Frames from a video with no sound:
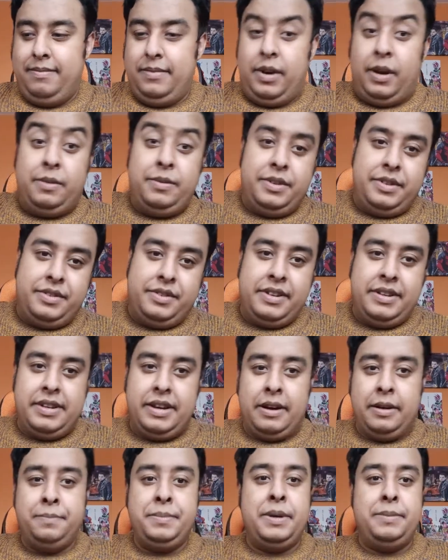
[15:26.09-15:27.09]
Obviously,
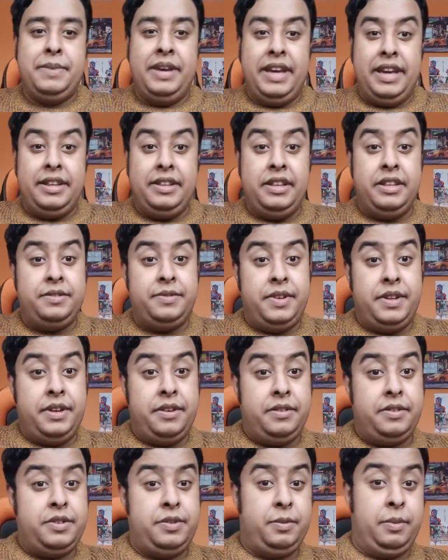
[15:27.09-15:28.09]
I'll be making these
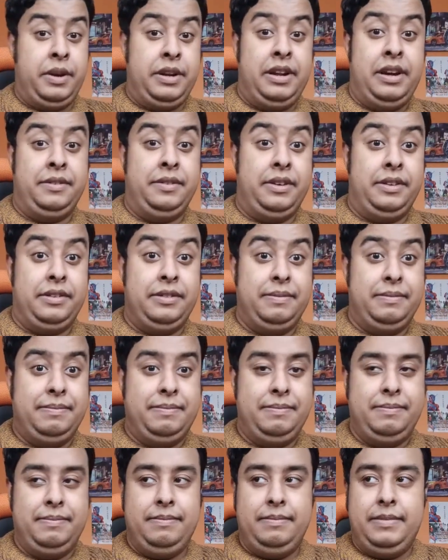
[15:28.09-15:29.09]
videos whenever.
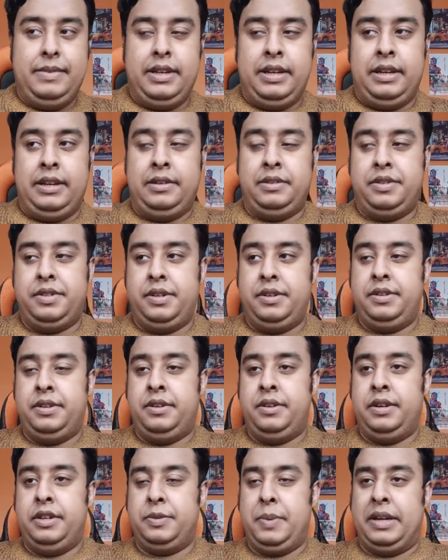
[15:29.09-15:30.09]
So
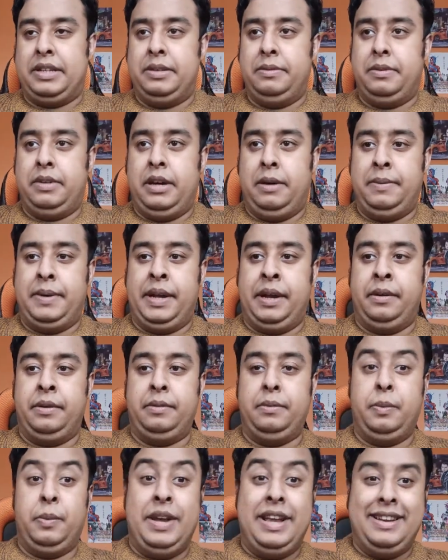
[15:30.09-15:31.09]
don't expect them coming
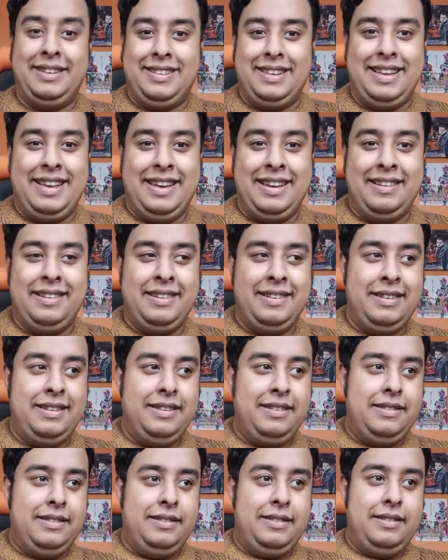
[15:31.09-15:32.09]
out weekly.
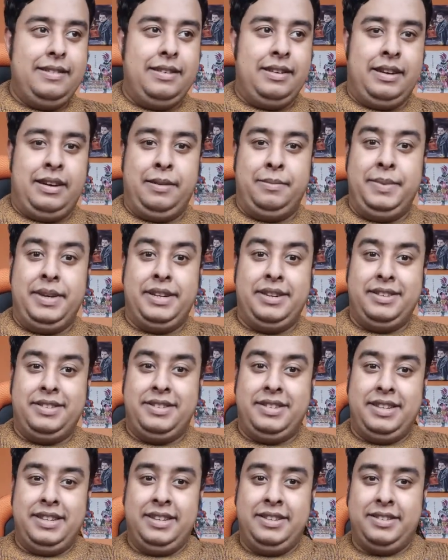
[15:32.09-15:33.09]

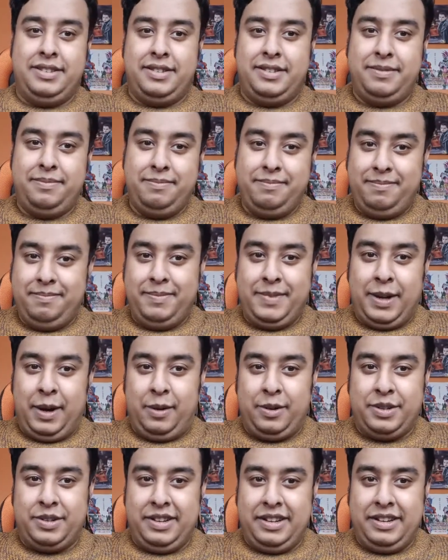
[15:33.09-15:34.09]
Because it is
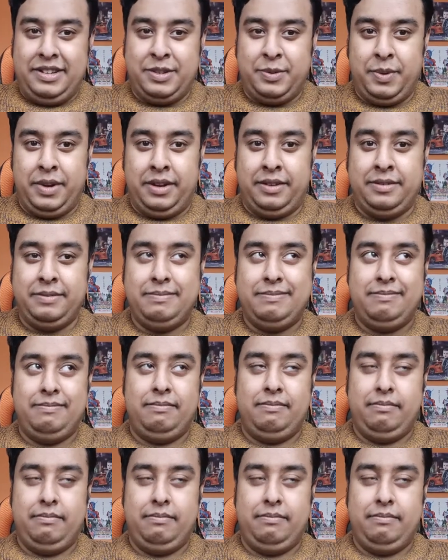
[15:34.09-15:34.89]
costly as well.